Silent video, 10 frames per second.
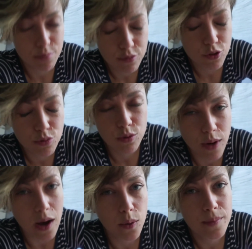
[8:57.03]
true
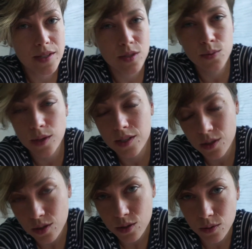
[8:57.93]
how a business works in
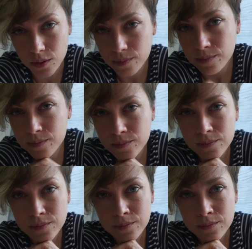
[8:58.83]
school.
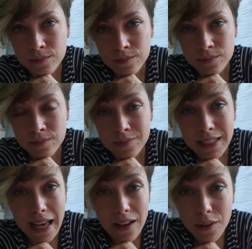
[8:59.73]

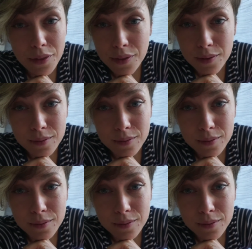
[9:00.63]
Health